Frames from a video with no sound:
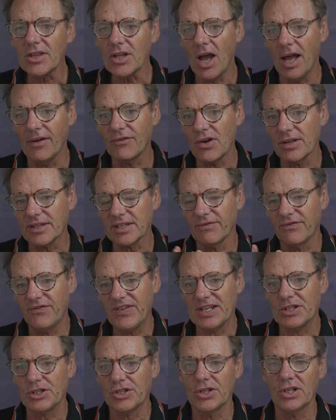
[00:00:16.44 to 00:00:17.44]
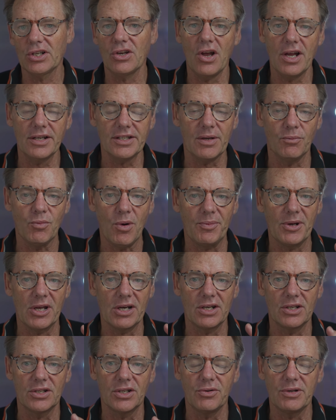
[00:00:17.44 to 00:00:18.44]
I've got some festoon lights, and what we're going to
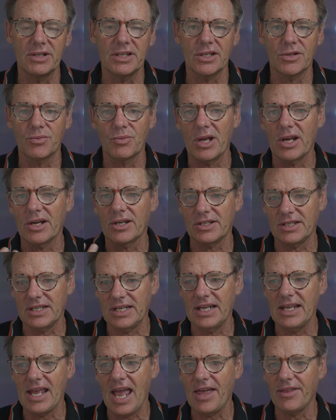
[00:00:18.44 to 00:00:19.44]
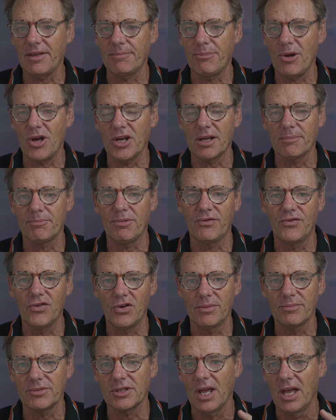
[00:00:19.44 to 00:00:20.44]
do is we're going to see how the bokeh
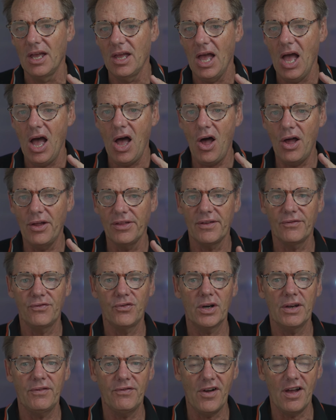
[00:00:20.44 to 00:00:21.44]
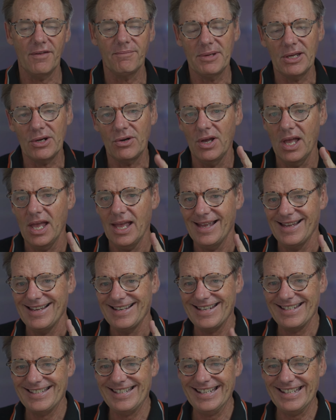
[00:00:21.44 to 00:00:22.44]
performs on the 45mm, the
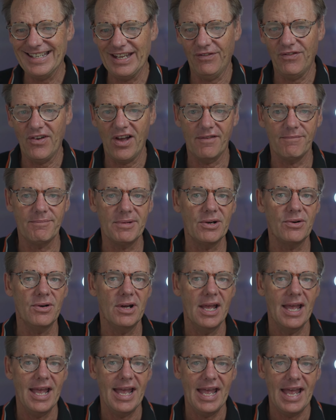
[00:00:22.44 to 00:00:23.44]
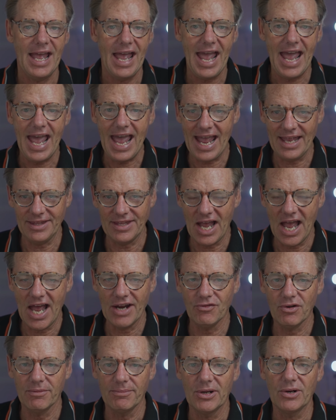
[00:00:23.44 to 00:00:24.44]
65mm, and the
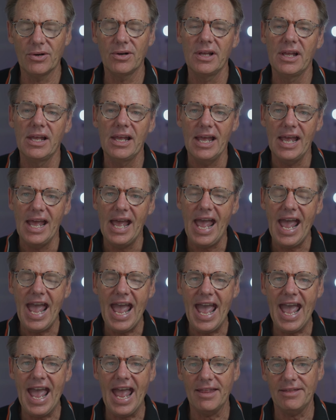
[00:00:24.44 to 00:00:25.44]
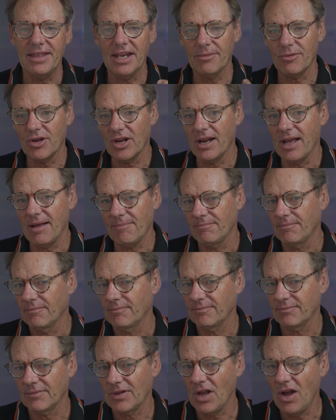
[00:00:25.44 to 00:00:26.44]
100mm. And then I'm going to
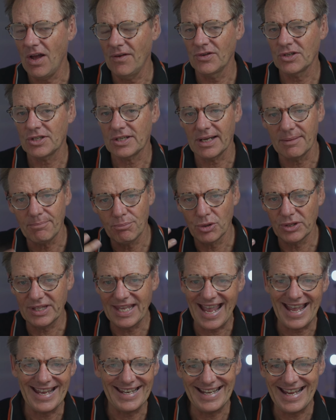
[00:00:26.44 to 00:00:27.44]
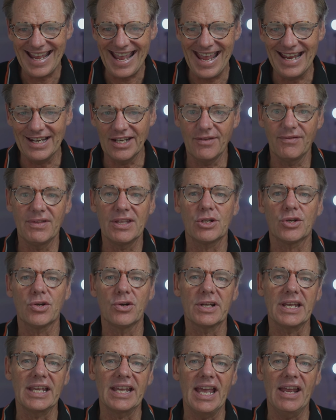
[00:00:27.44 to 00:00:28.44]
obviously put that at the end of this
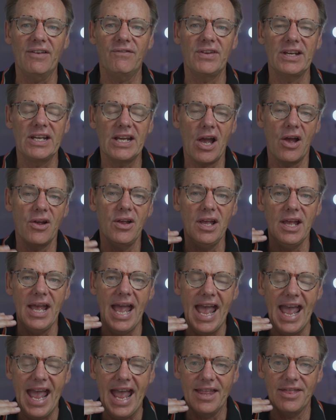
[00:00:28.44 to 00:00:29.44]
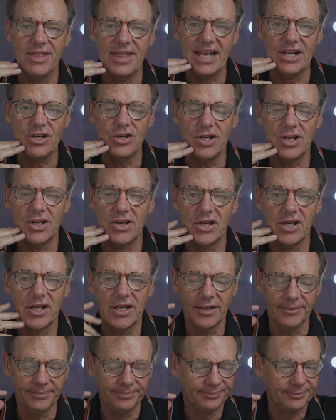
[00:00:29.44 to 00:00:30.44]
talking head video, and then you
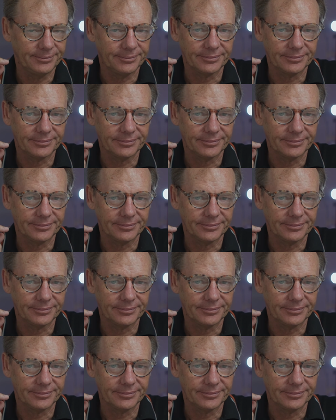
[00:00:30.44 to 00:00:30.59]
can